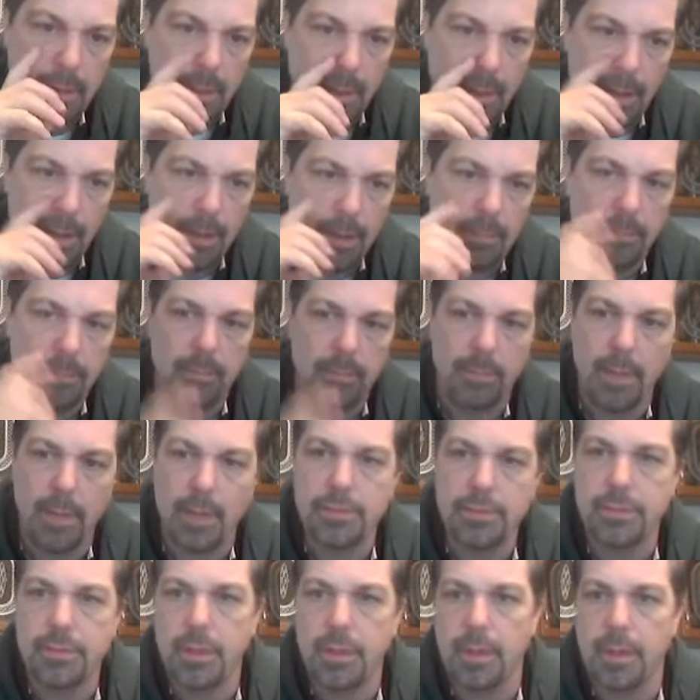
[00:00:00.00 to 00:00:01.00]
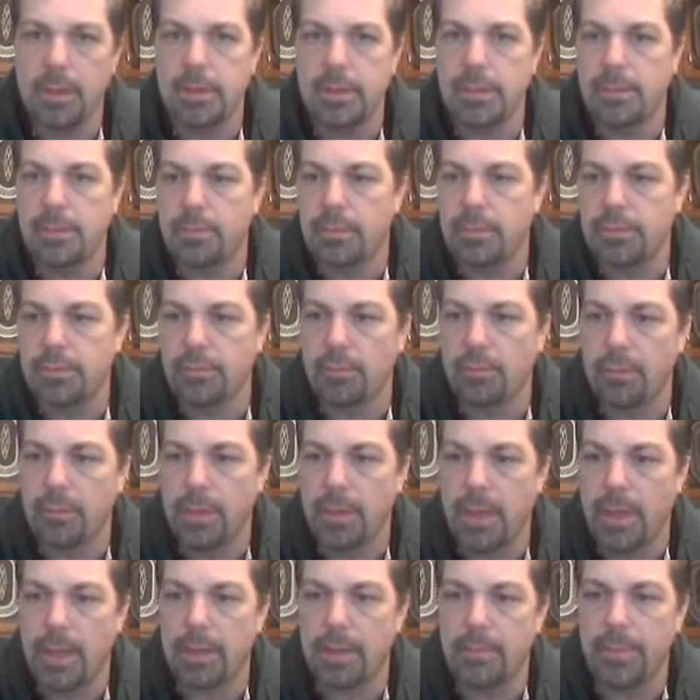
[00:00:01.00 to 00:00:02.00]
I'll show you. I'm going to
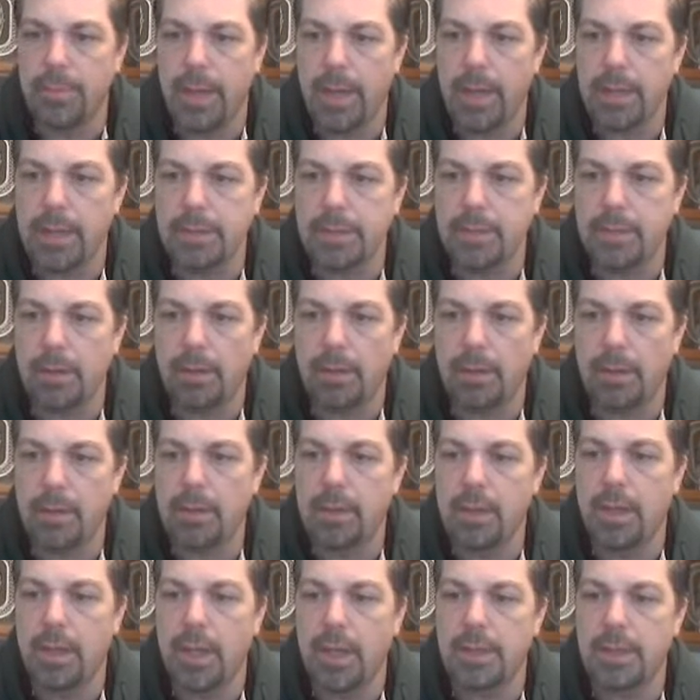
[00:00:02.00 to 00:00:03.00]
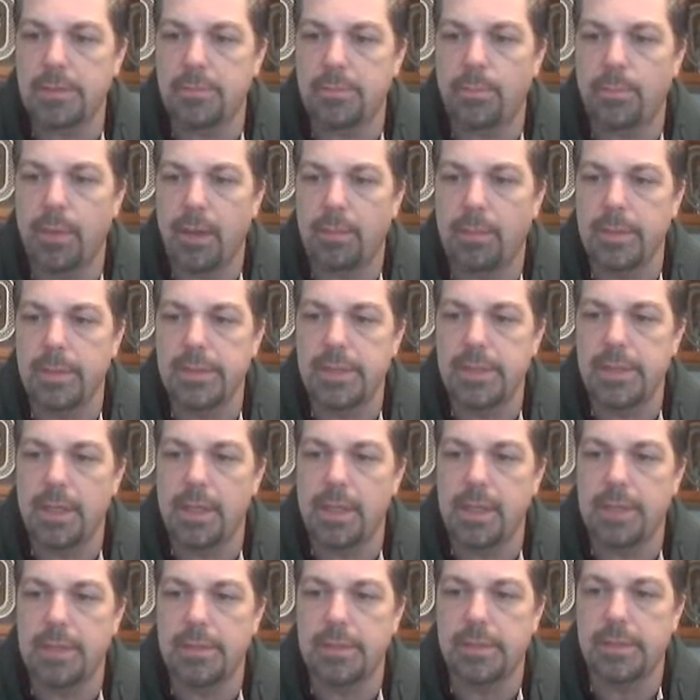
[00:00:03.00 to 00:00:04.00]
scroll down the page here, and you guys have probably
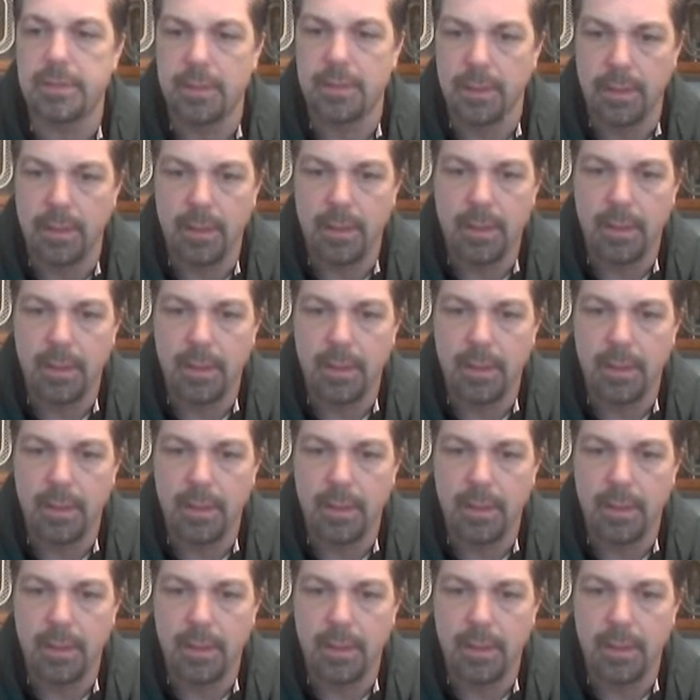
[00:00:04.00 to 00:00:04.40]
seen this.